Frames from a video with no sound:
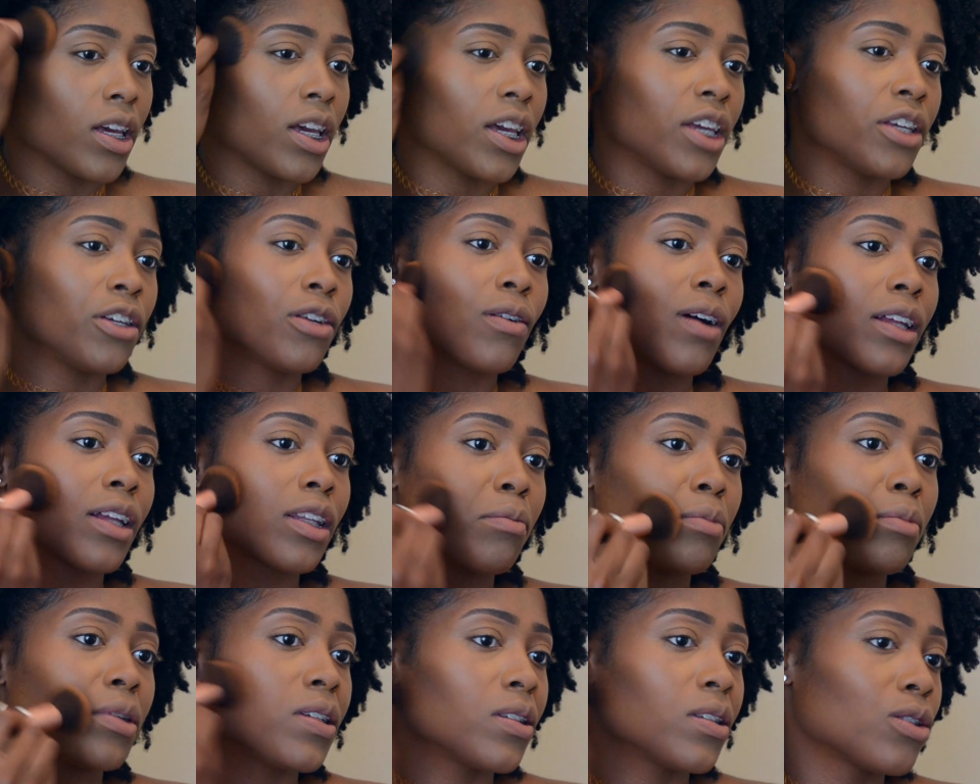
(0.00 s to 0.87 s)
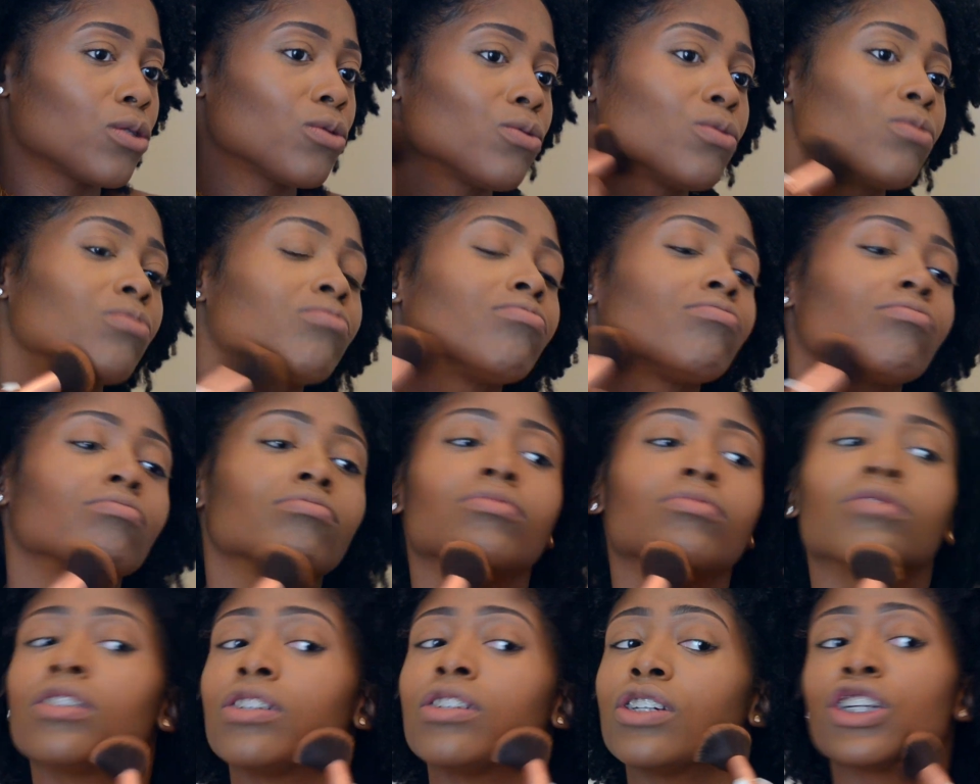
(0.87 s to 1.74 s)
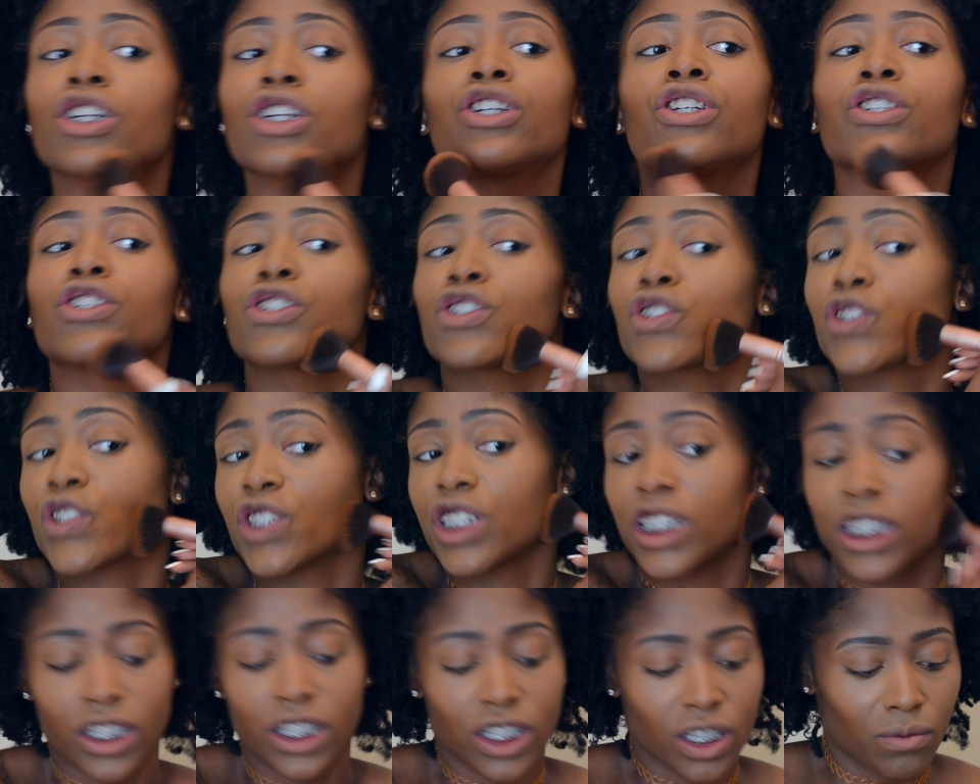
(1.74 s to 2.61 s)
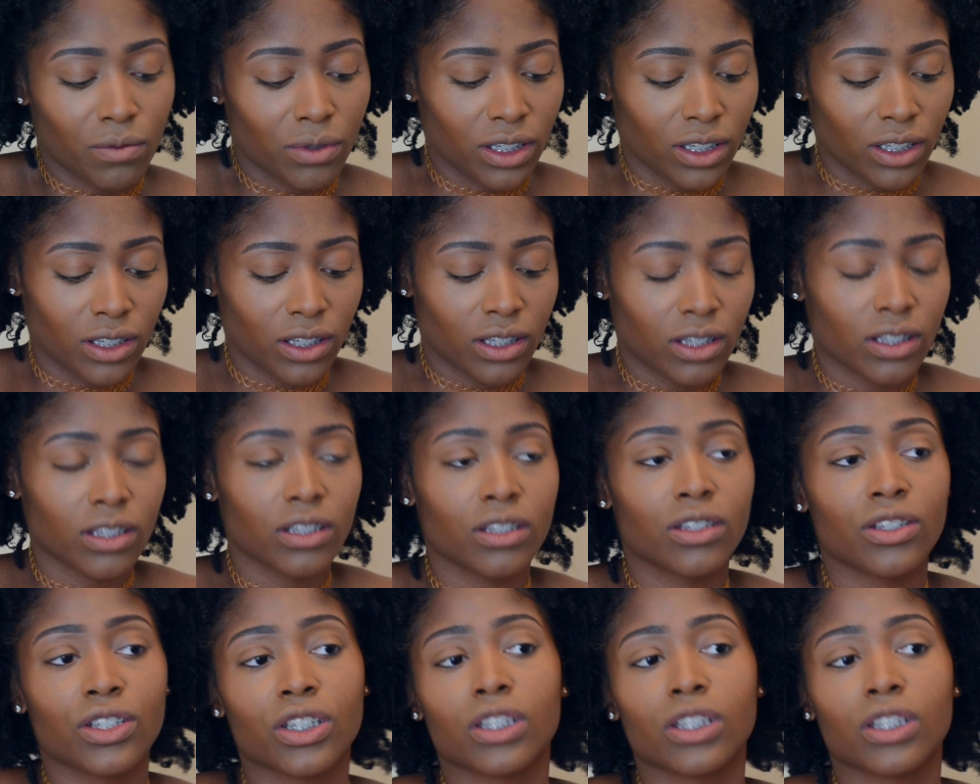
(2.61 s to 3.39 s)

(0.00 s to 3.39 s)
And you don't have to be too strategic with this.